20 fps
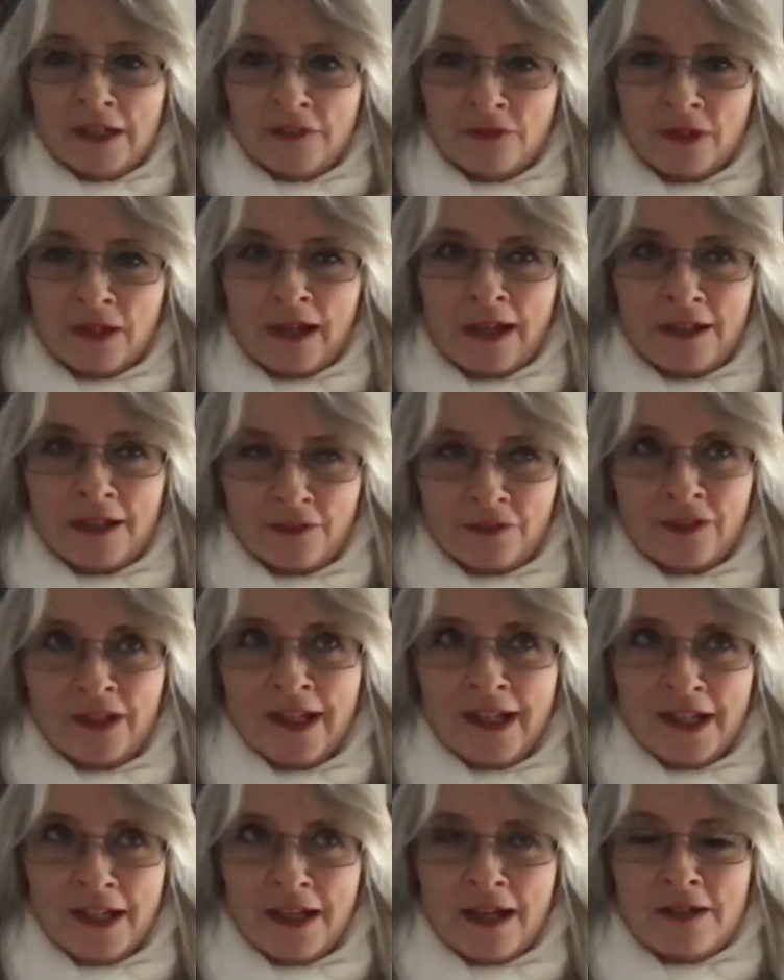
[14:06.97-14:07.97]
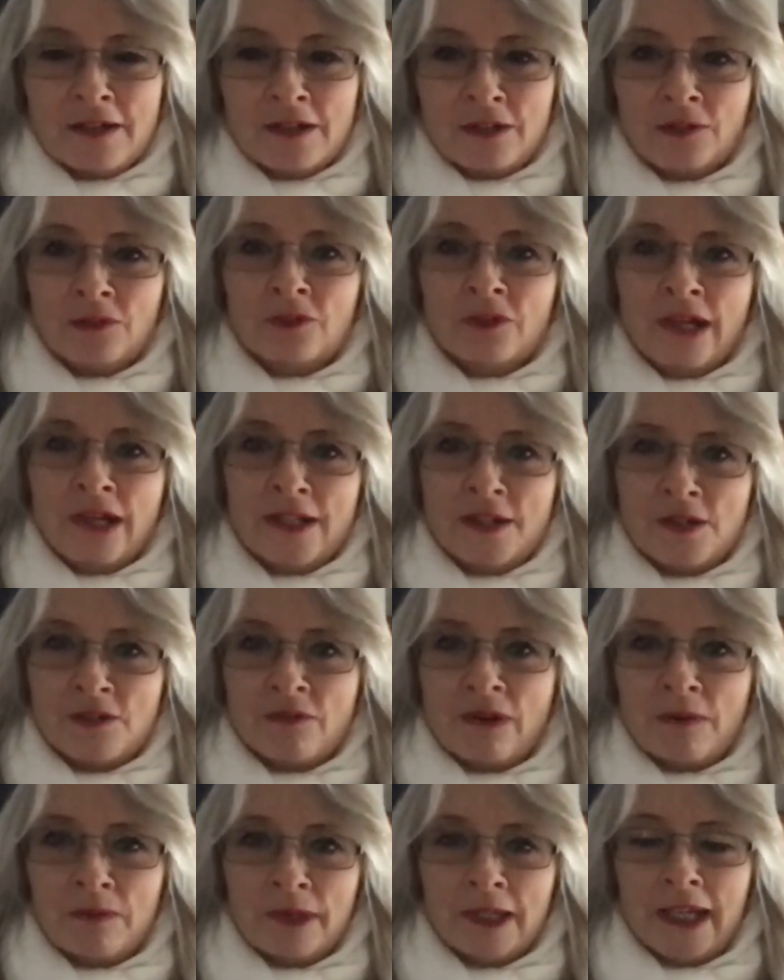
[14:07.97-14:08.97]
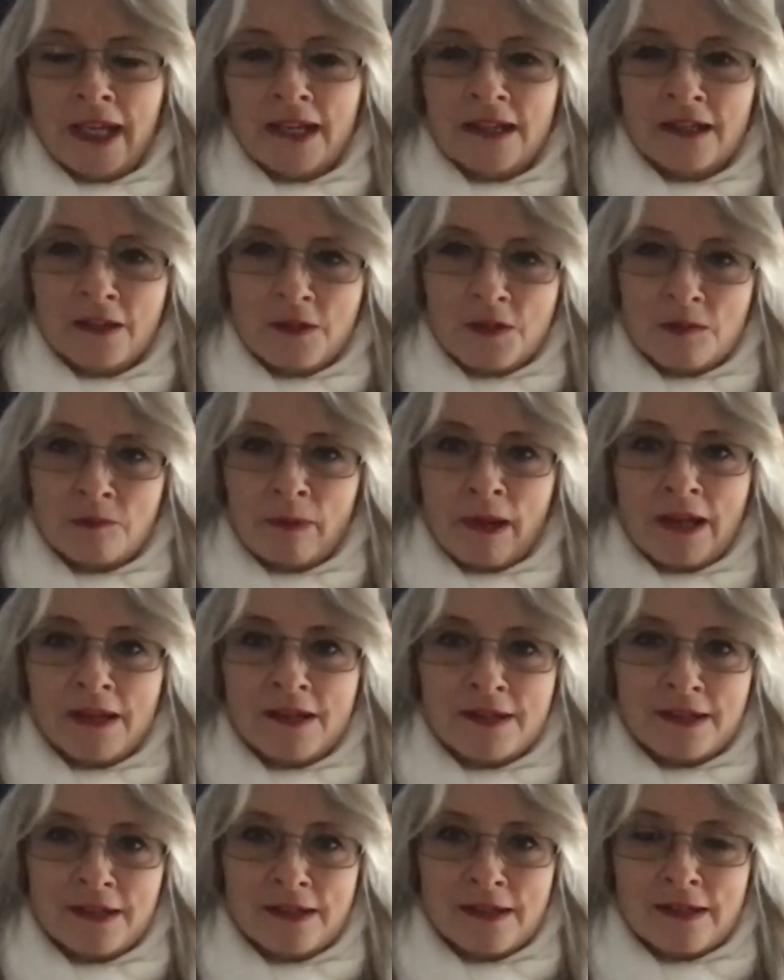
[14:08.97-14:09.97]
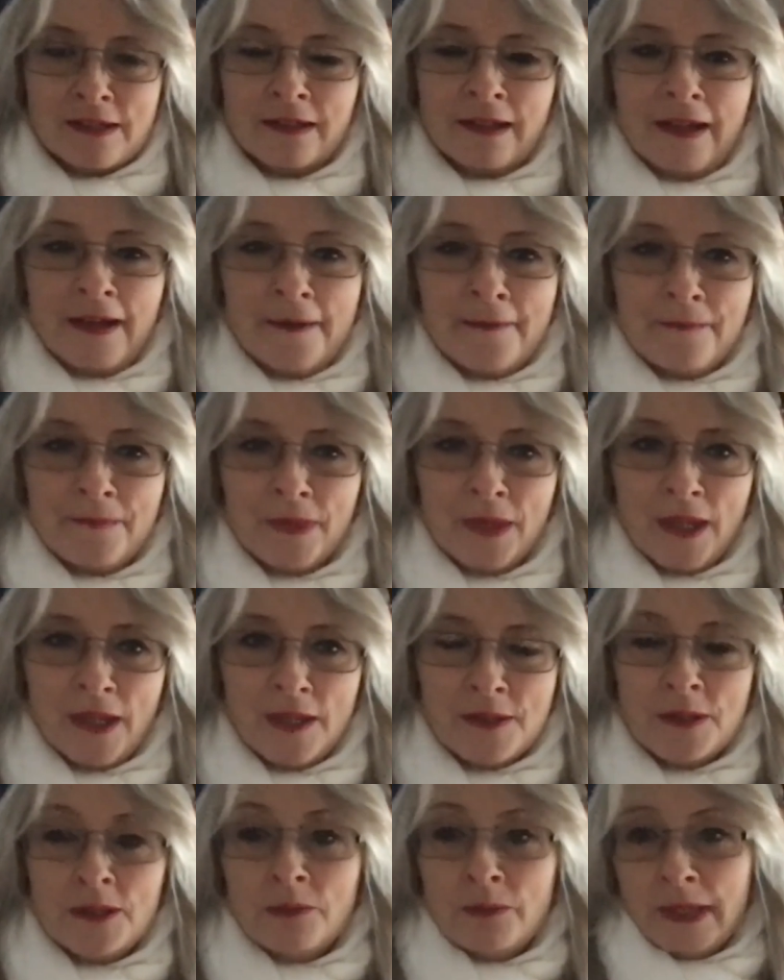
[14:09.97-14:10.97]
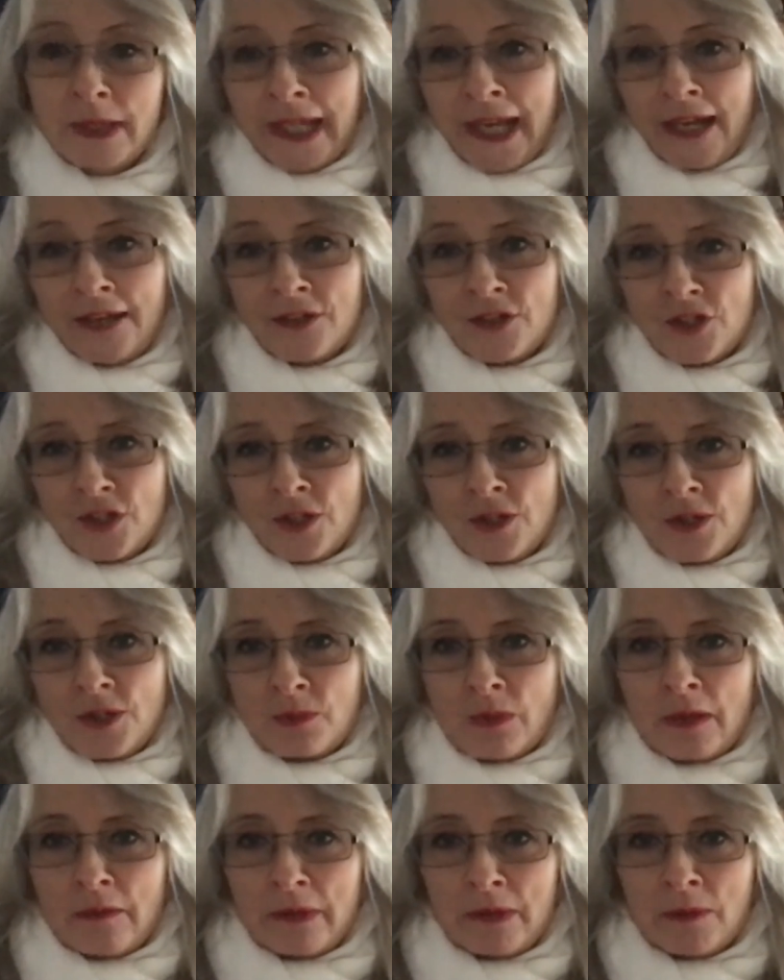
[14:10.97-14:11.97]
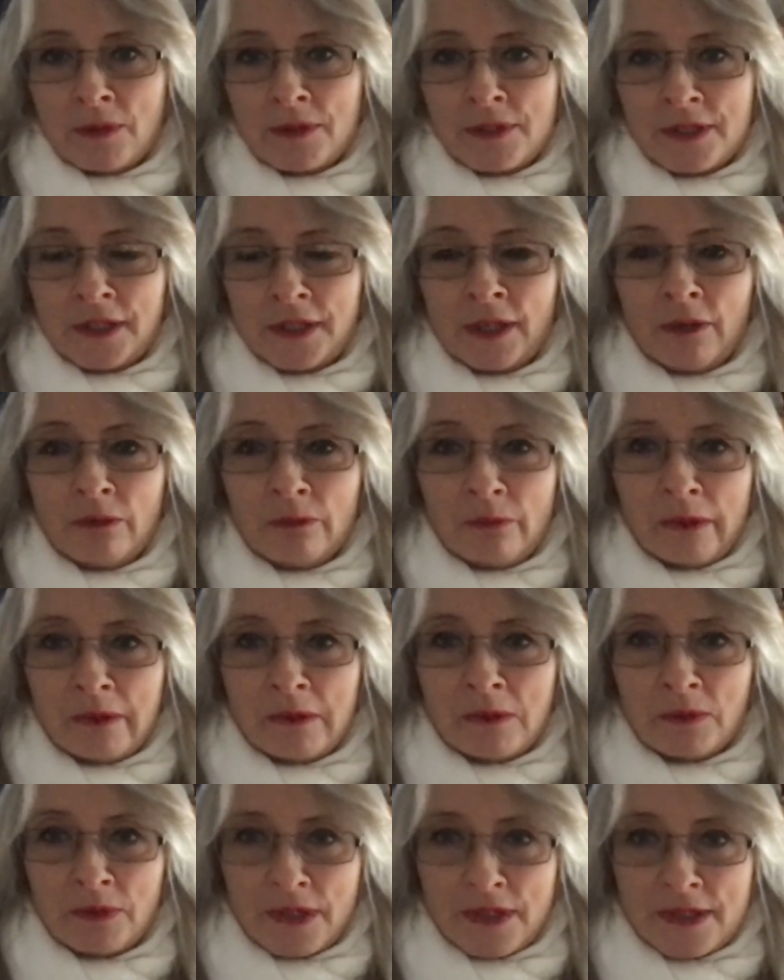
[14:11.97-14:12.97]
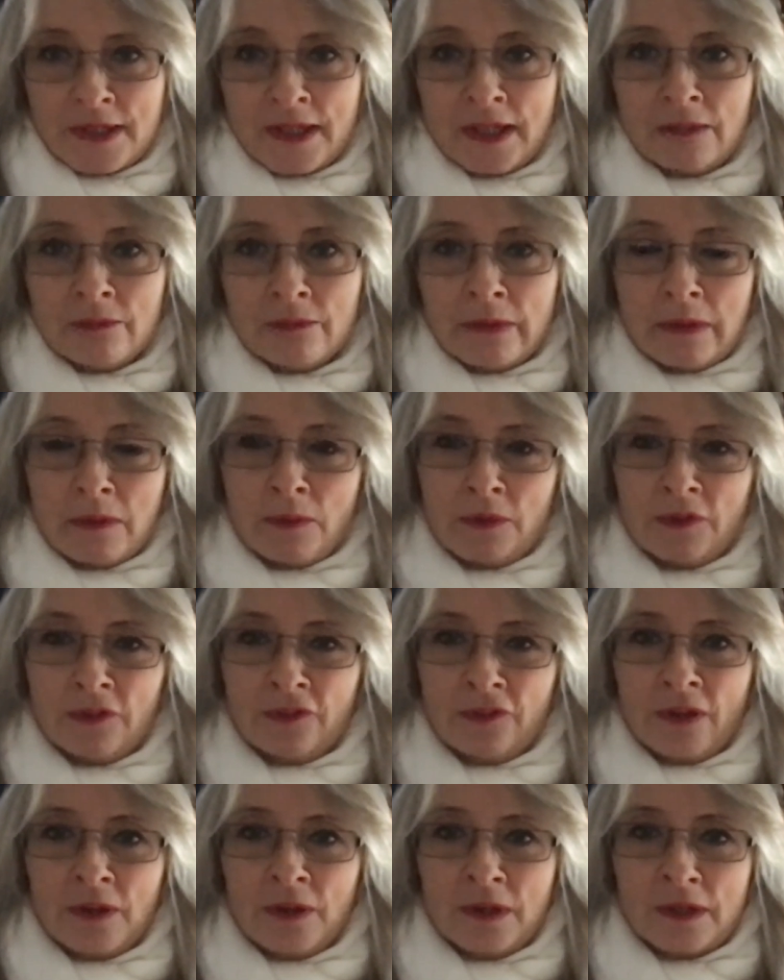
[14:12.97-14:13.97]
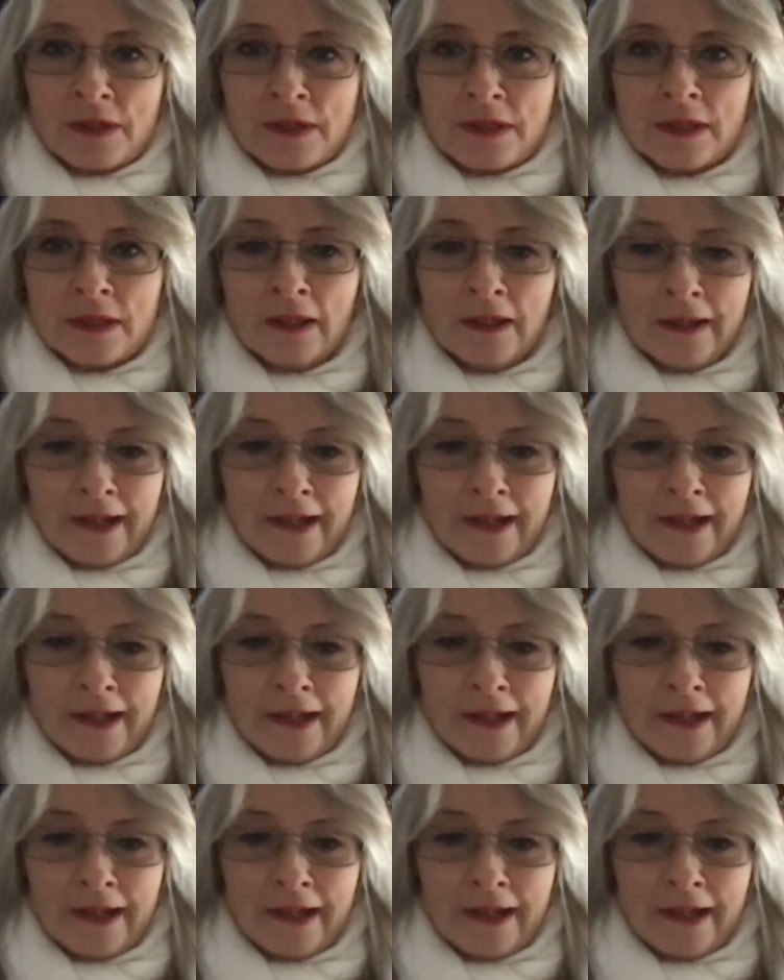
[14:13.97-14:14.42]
If you kind of, and you sort of create those, replicate those spaces, so that we can choose where we want to go and where we want to sit and where we want to focus.